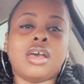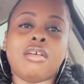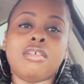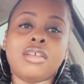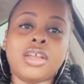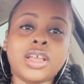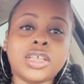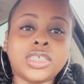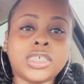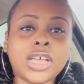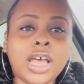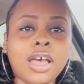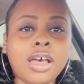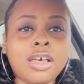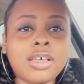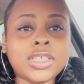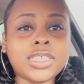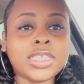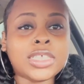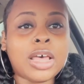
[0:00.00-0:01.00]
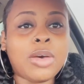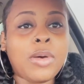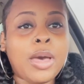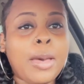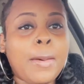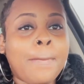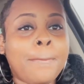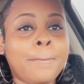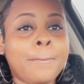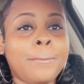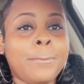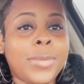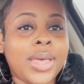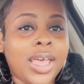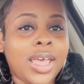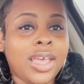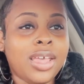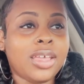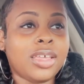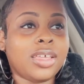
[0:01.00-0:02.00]
Alright y'all so i'm
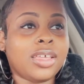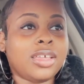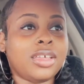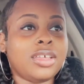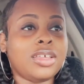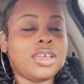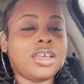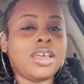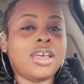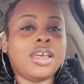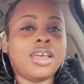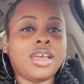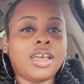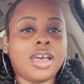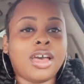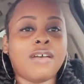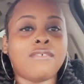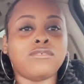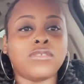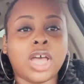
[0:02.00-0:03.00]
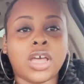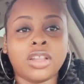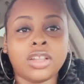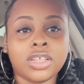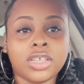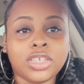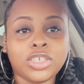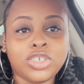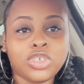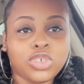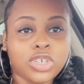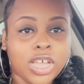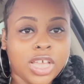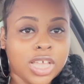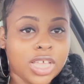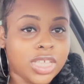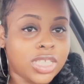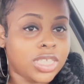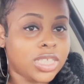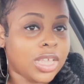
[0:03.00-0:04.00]
back i'm finally
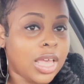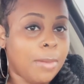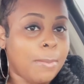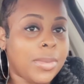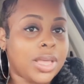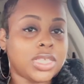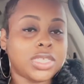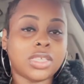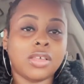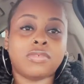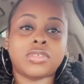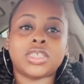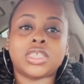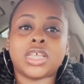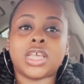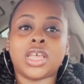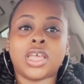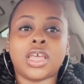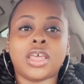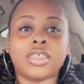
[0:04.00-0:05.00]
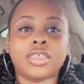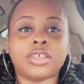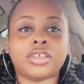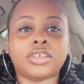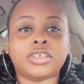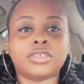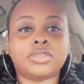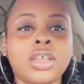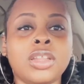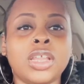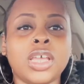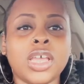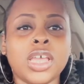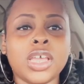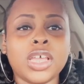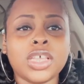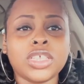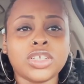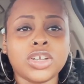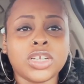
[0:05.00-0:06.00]
dressed got myself together the
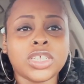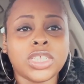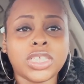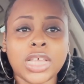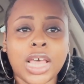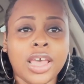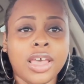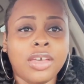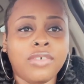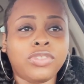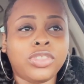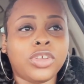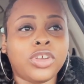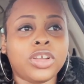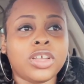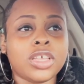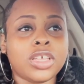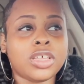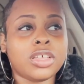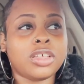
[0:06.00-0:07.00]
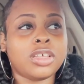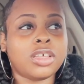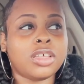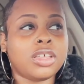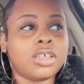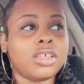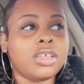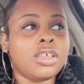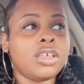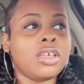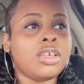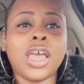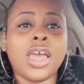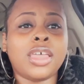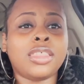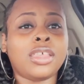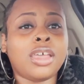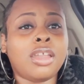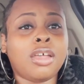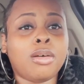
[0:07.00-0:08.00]
kids are safe they're good i
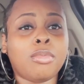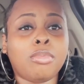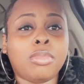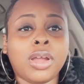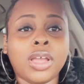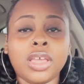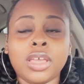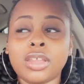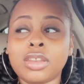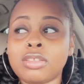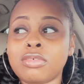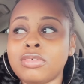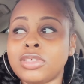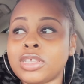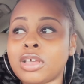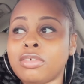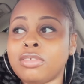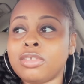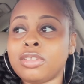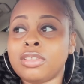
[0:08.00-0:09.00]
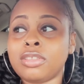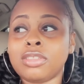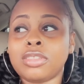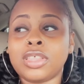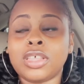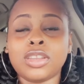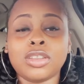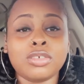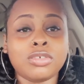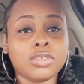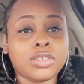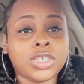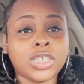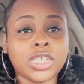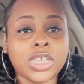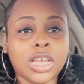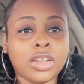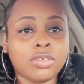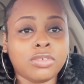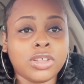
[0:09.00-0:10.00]
had that on um, breaking news on the news
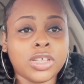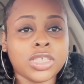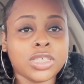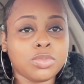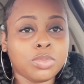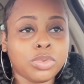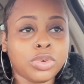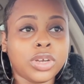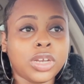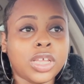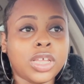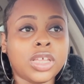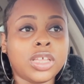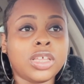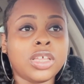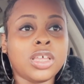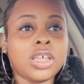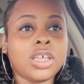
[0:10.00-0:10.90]
channel this morning